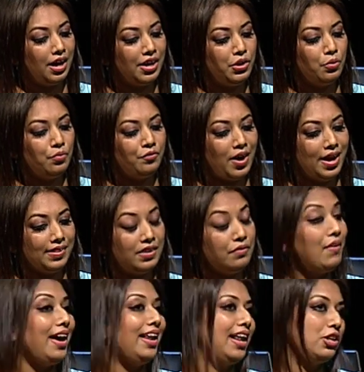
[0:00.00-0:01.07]
you find the
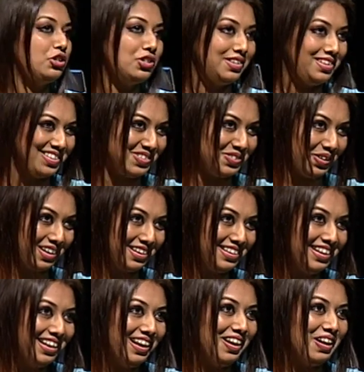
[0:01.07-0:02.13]
financial district,
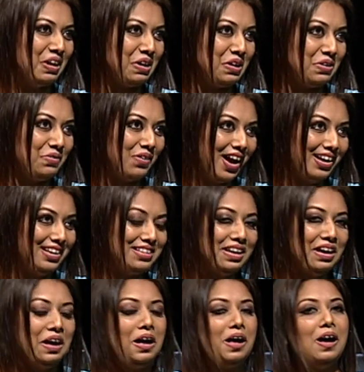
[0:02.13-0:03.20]
right?
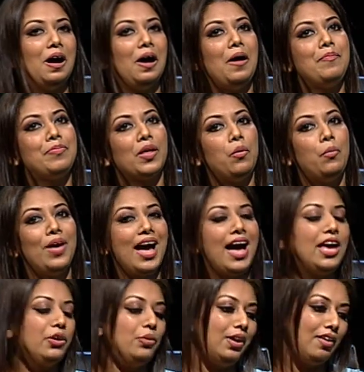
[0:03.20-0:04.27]

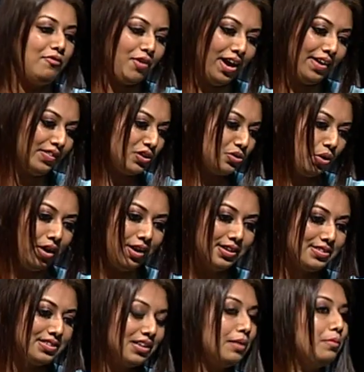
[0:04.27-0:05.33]
Where you'll find the
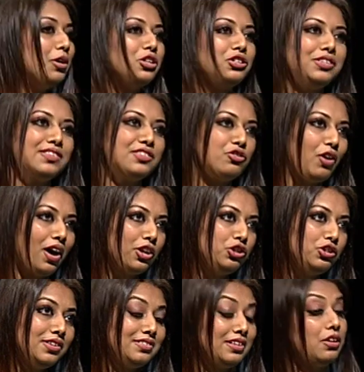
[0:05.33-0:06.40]
tallest commercial
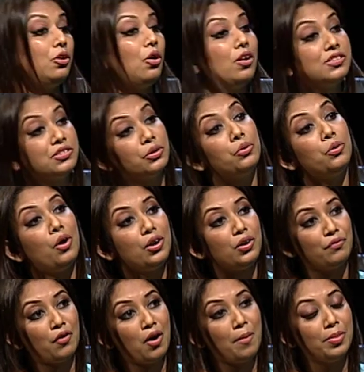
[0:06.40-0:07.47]
structures. It will also go on to
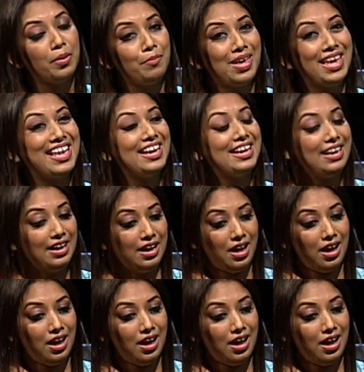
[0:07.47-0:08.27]
form the main,